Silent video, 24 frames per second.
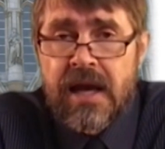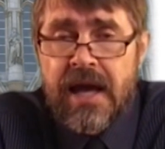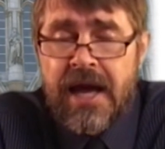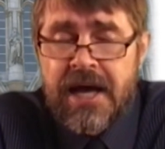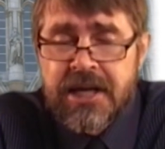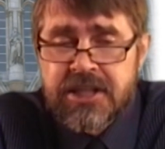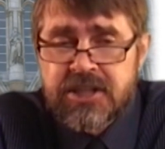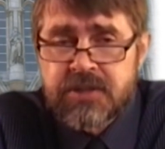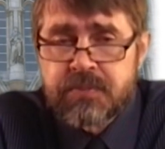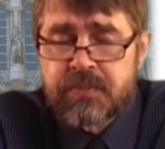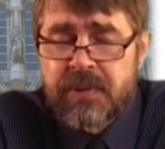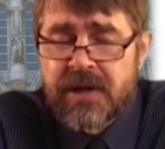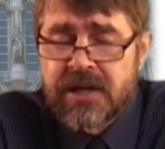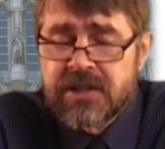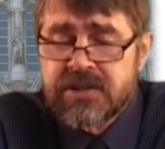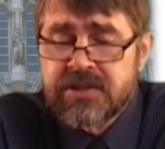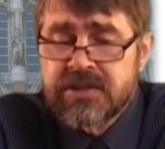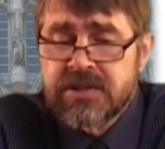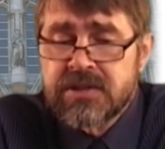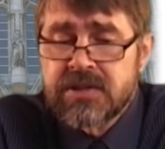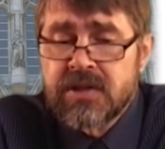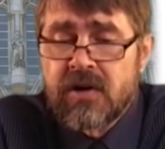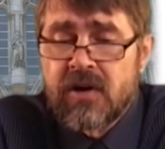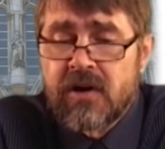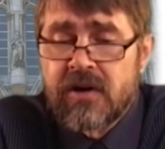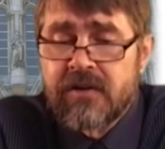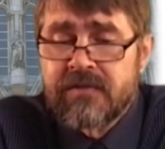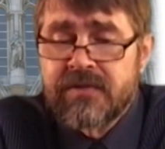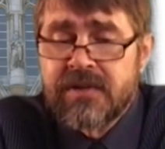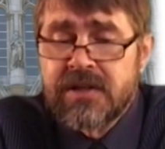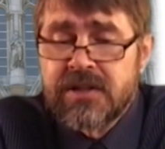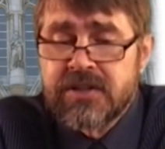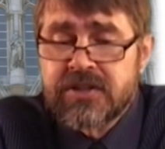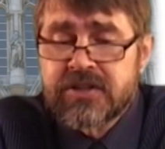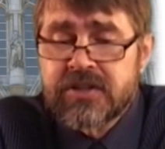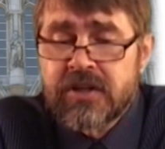aspects of
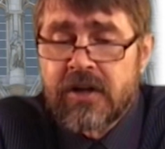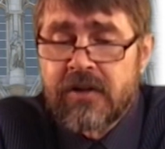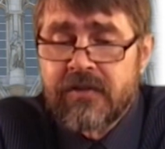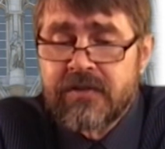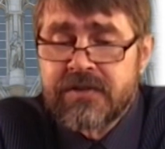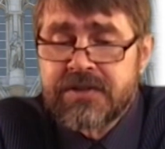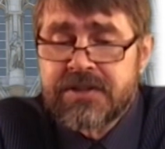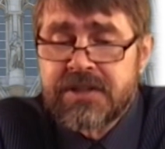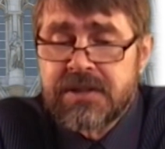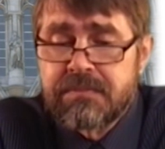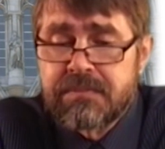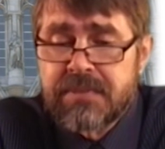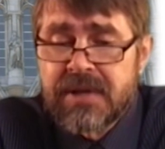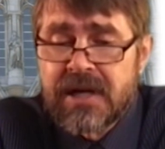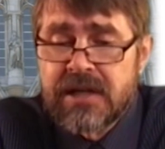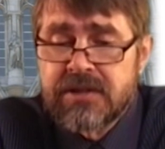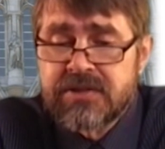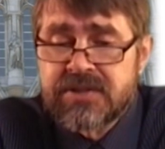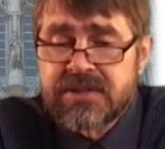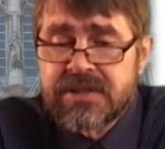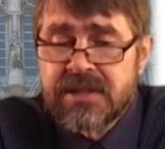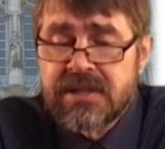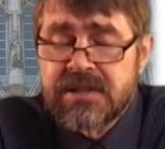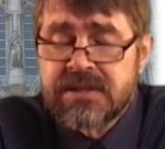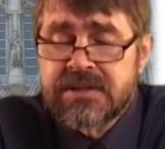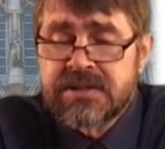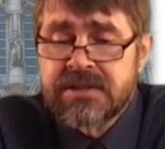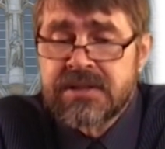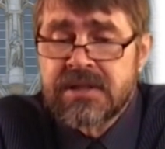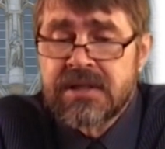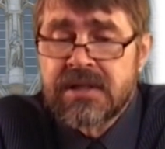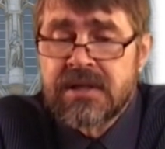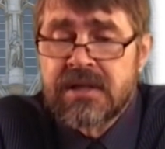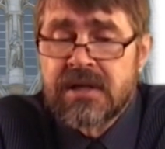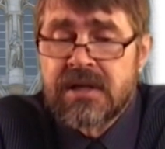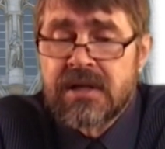the insolvency process
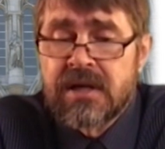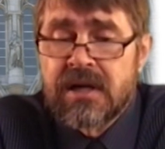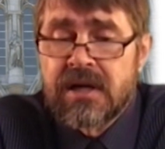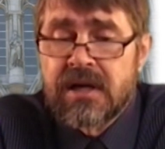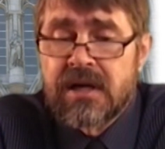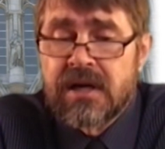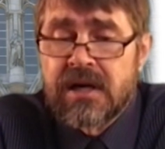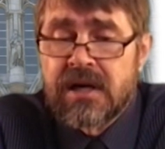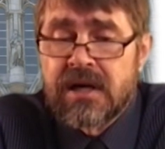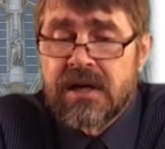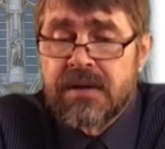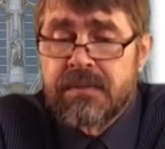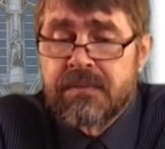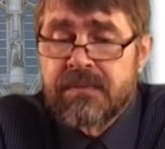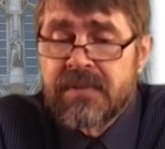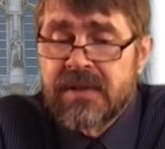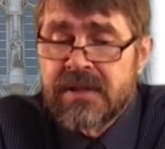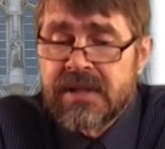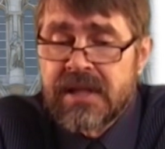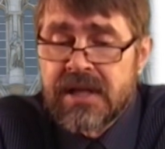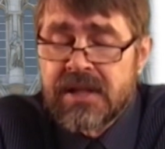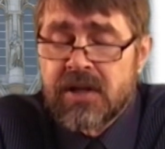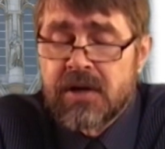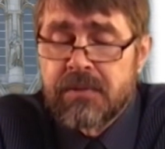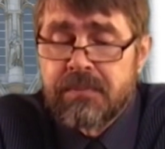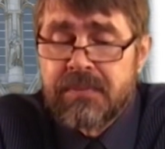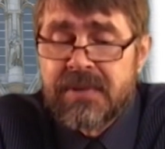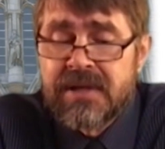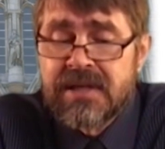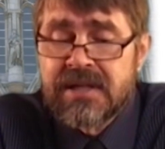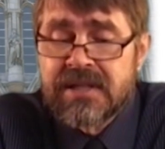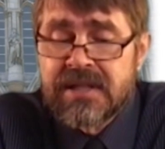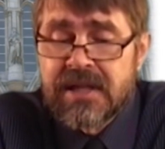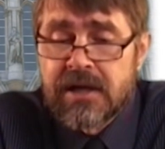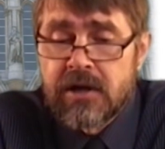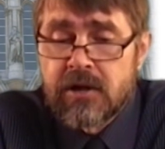that are
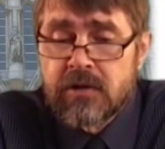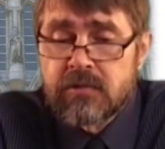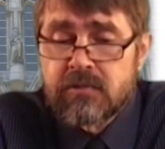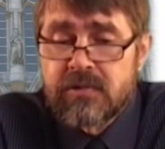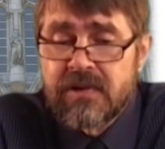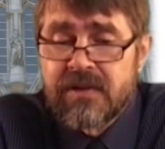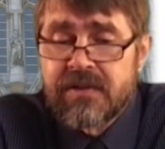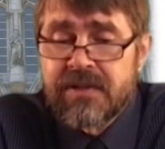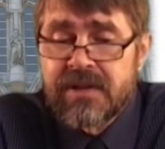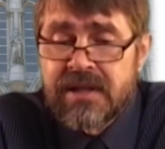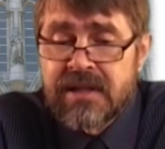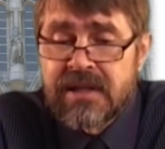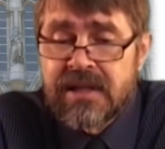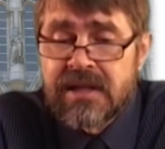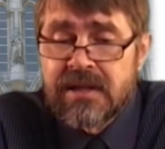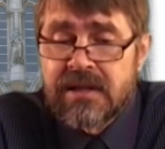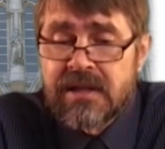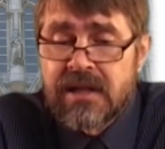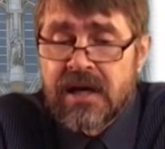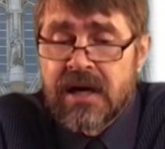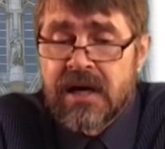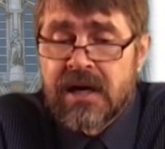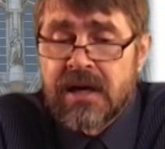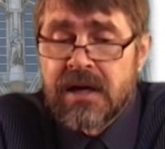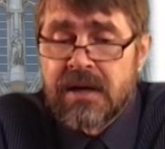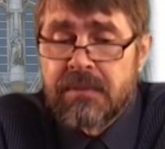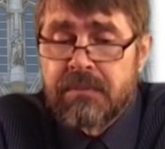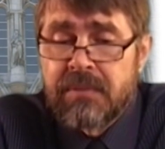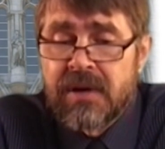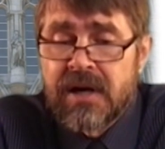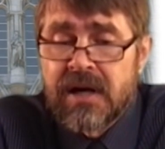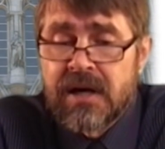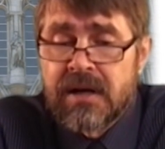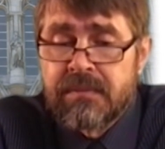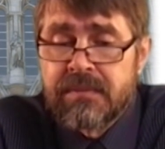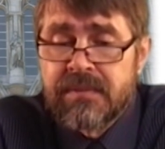being dealt with in
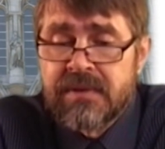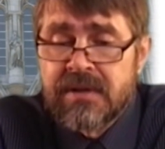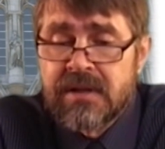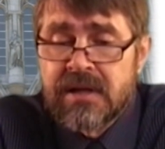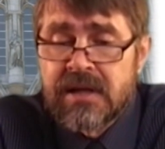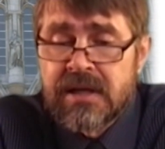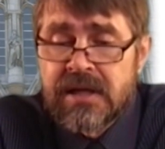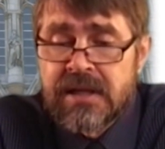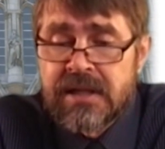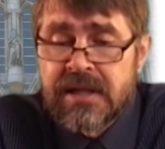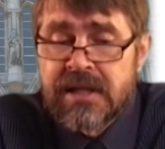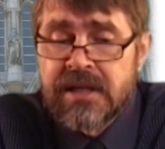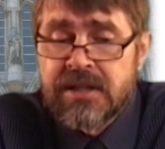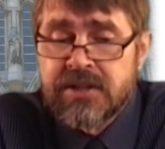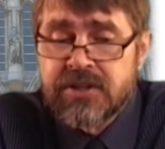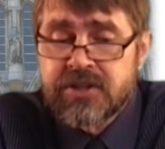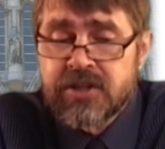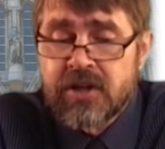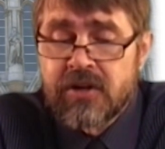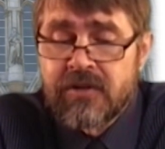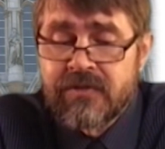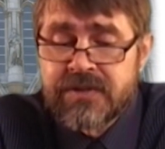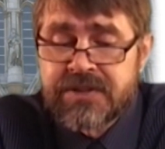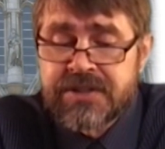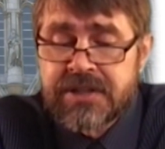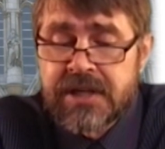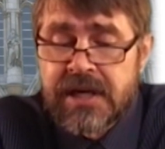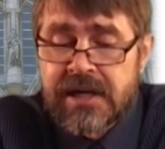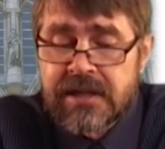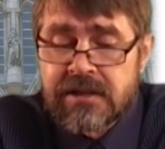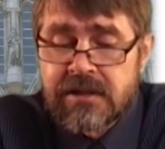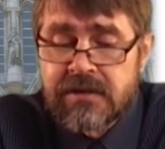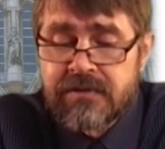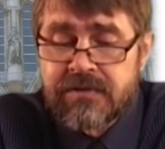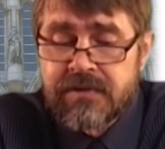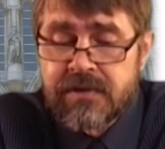the Insolvency
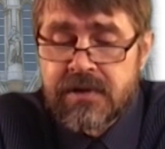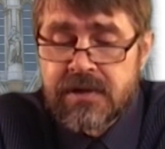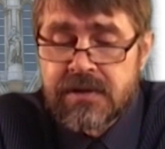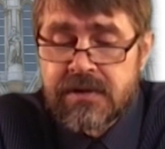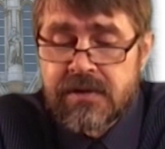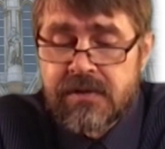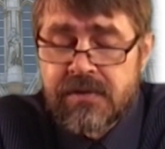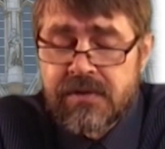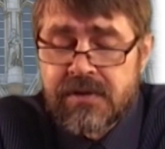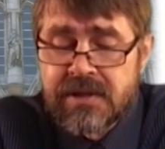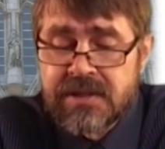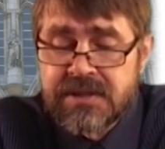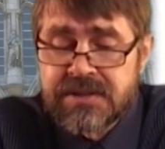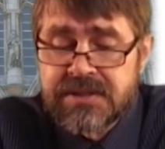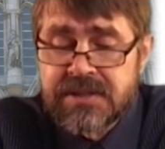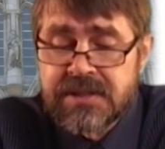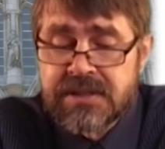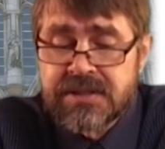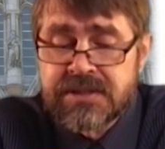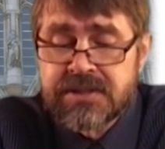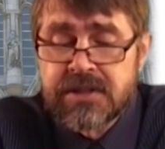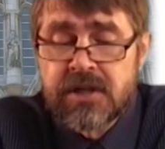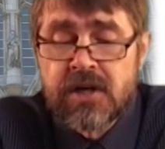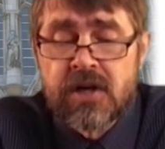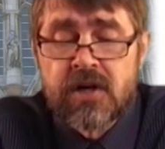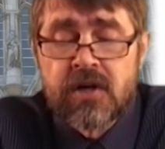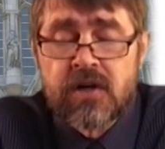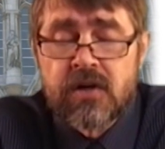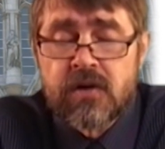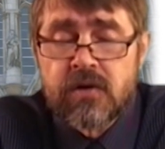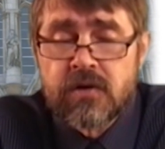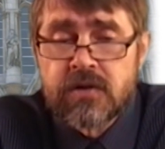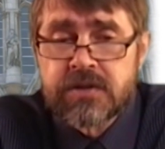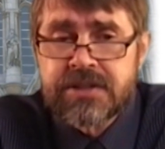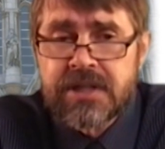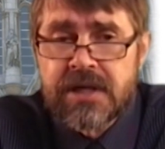Act of 1936.
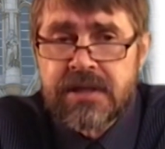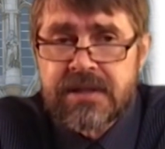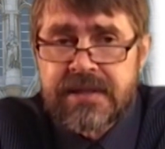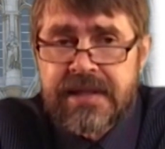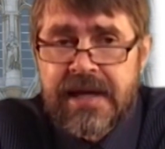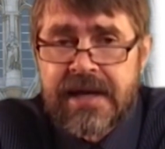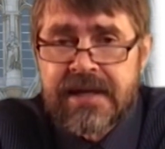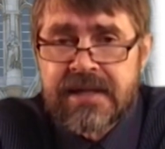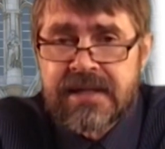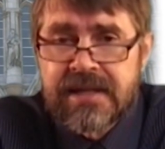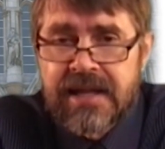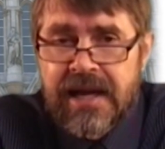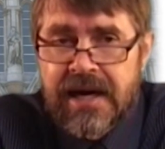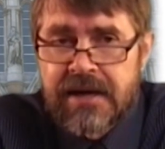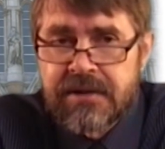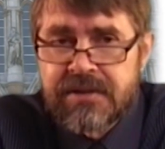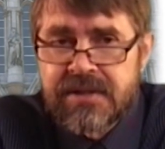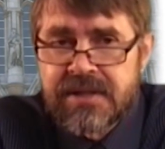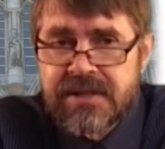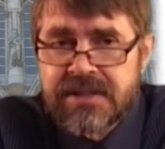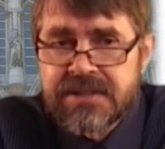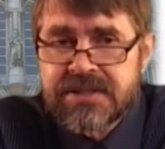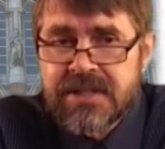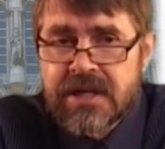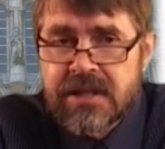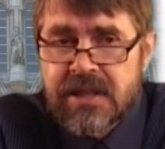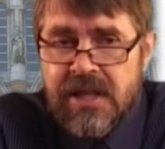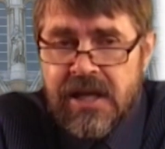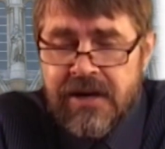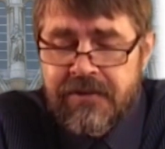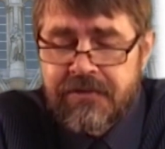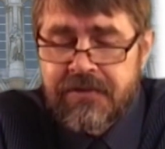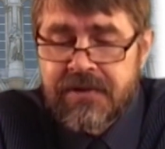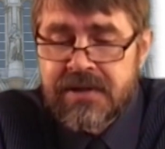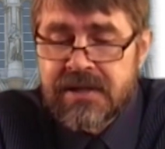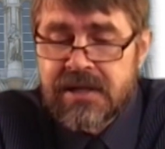Also take note, in the South
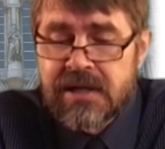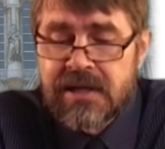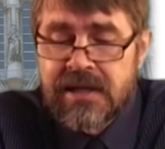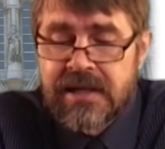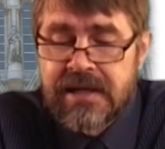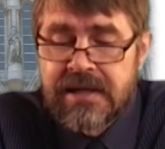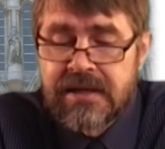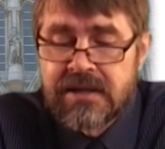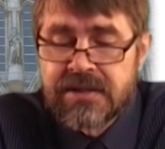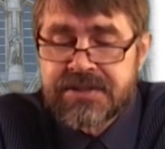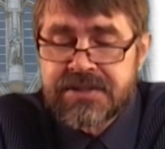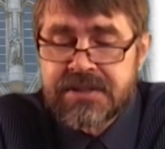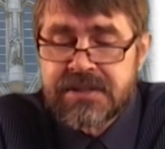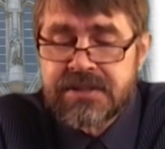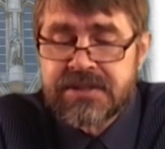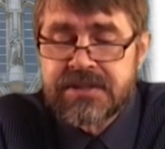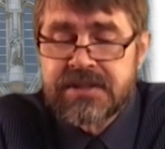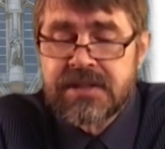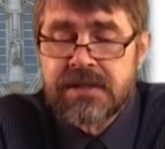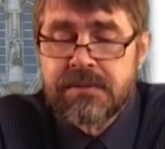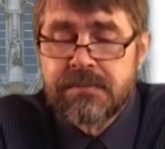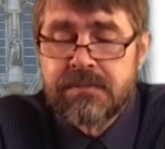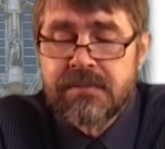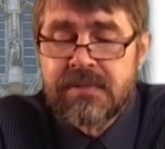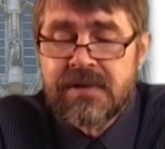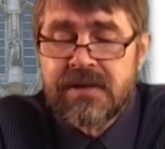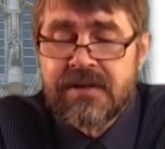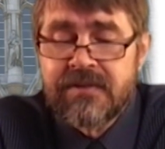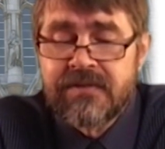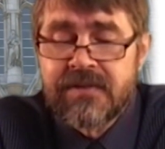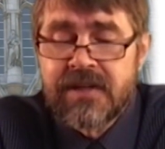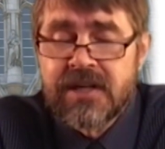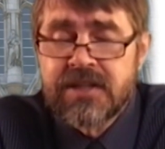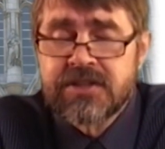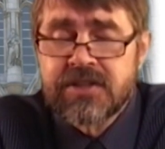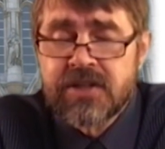African legal system,
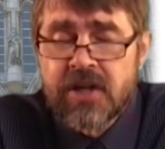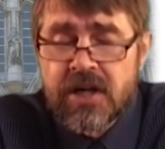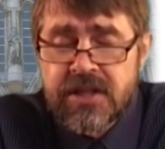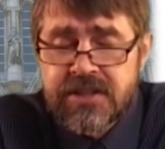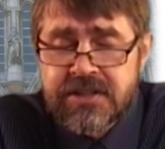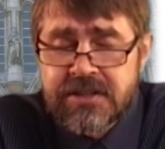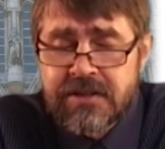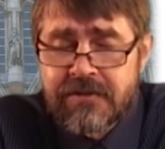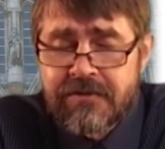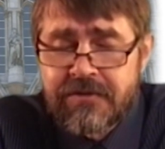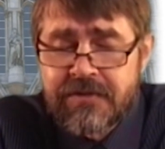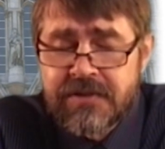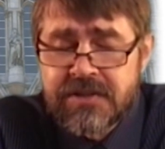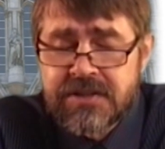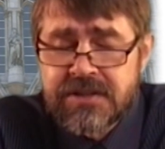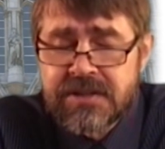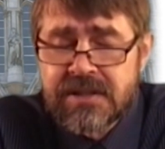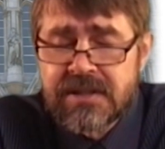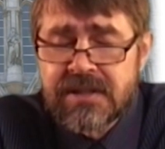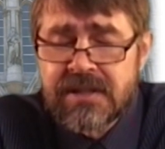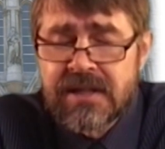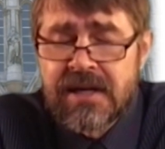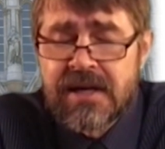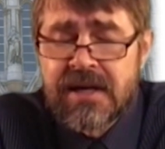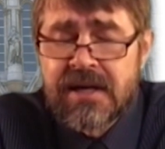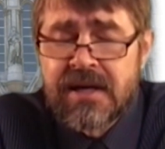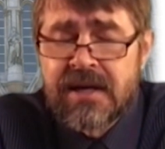if there is not sufficient